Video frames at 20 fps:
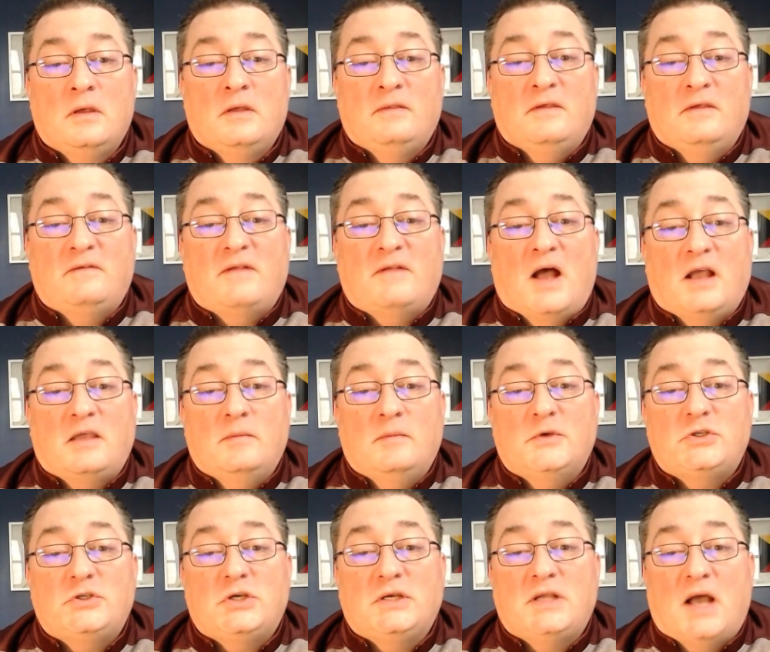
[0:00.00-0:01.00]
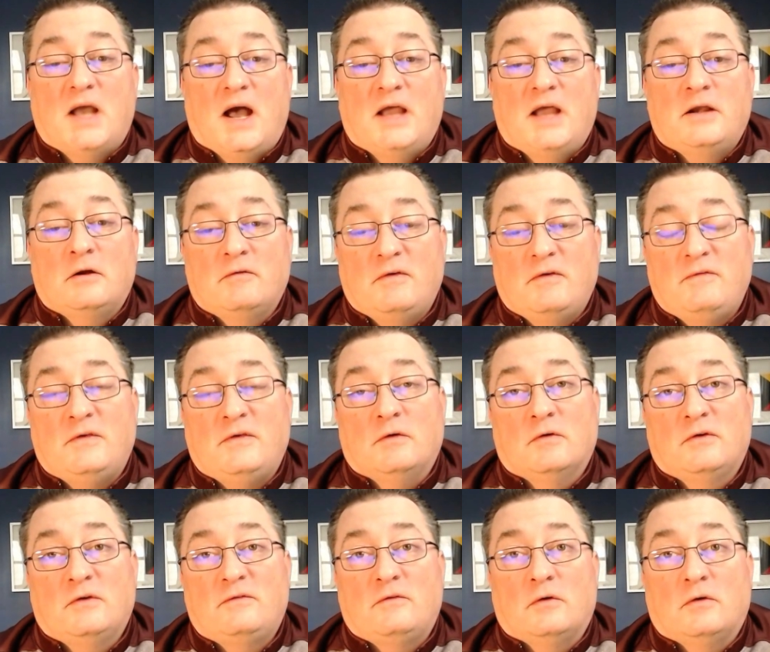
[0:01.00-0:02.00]
This document should guide our
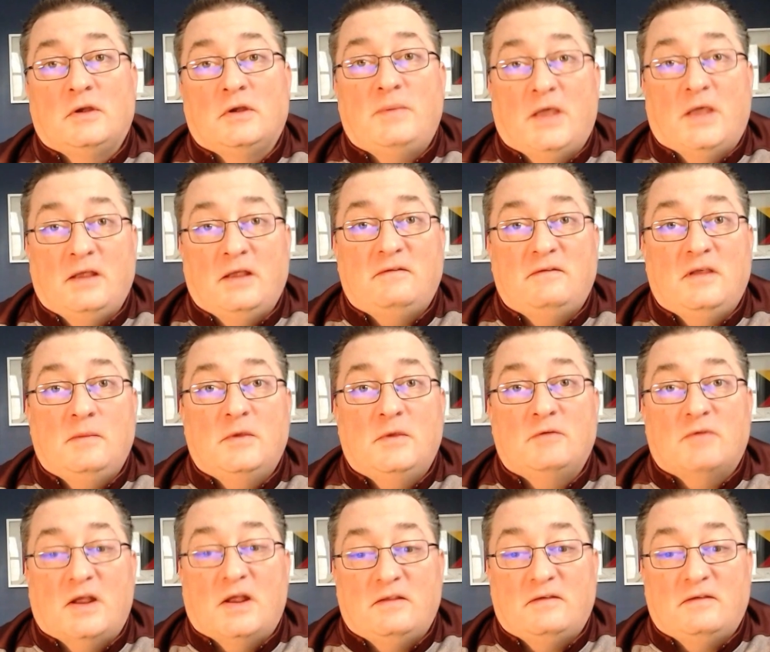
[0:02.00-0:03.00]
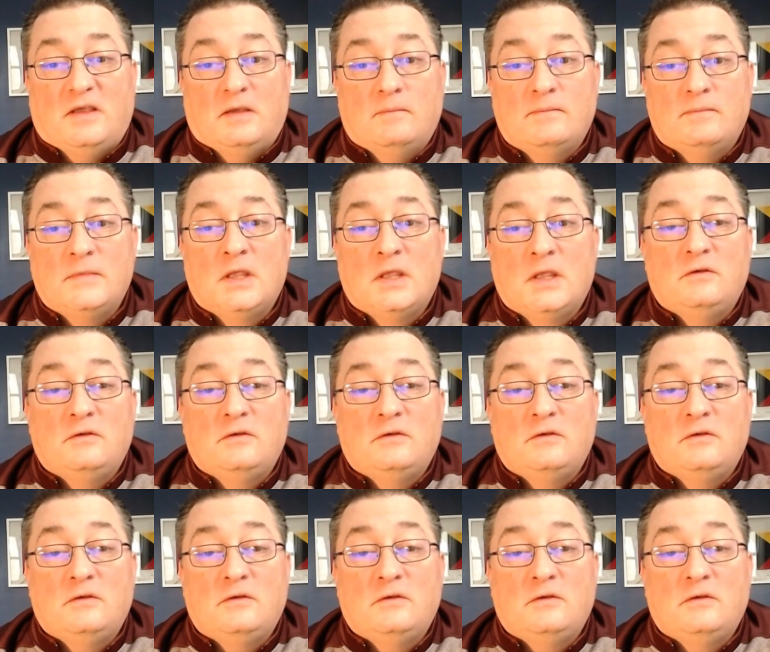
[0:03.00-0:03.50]
reviewers during Pink Team and Red Team